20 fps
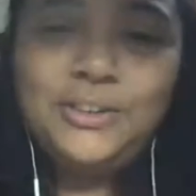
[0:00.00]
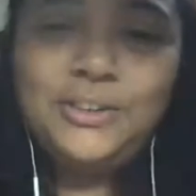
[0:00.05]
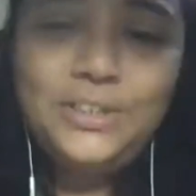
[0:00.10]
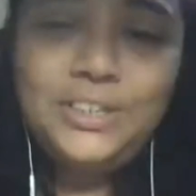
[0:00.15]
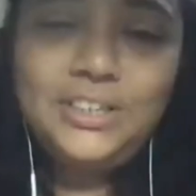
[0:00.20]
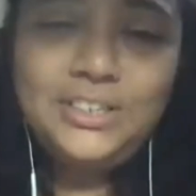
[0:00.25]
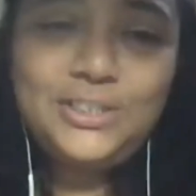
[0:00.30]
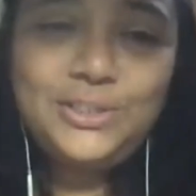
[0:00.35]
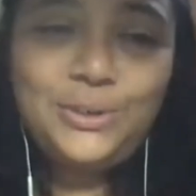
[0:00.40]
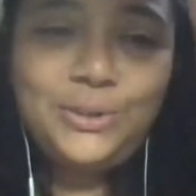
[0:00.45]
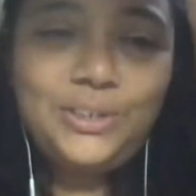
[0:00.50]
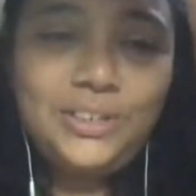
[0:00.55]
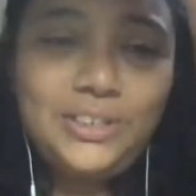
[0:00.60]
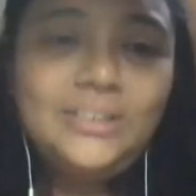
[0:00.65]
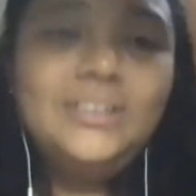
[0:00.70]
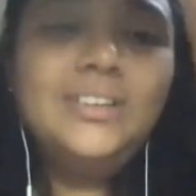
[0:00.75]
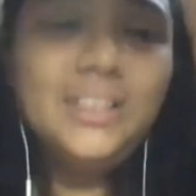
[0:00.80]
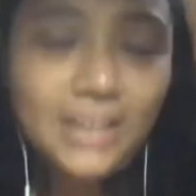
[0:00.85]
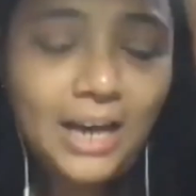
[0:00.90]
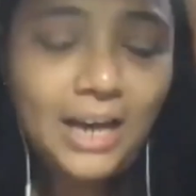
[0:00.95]
good historian.
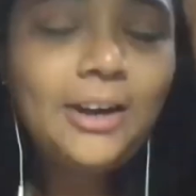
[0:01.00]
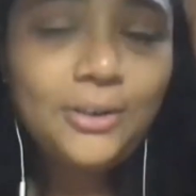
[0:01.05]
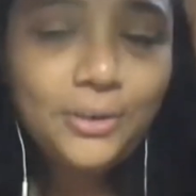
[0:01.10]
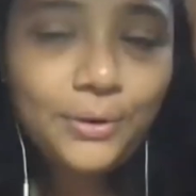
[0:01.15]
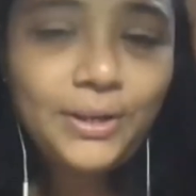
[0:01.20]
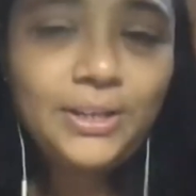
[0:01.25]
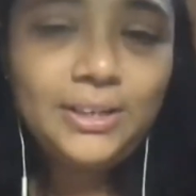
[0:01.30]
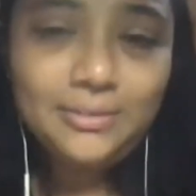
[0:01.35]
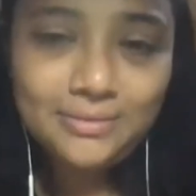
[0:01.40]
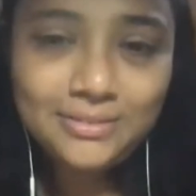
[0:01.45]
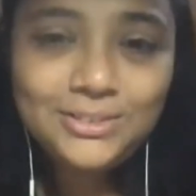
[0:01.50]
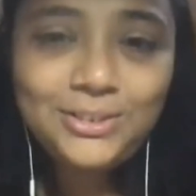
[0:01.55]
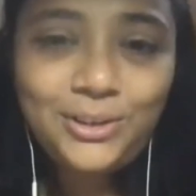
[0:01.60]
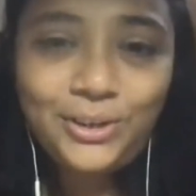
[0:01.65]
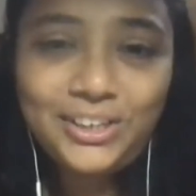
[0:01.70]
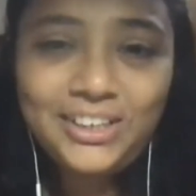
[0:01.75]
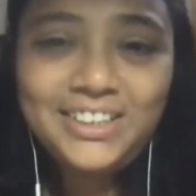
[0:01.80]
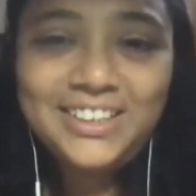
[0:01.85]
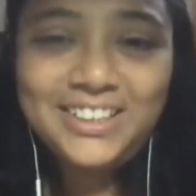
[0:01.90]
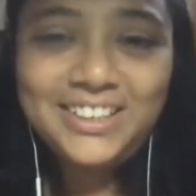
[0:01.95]
Yeah, go ahead.
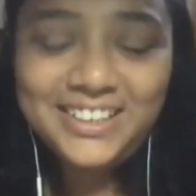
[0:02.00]
Sorry.